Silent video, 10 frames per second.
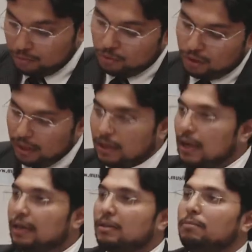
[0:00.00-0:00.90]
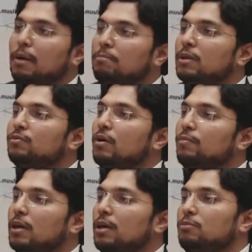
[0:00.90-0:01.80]
you can elect the members
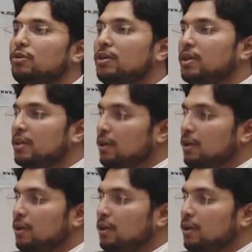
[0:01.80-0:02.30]
from the community,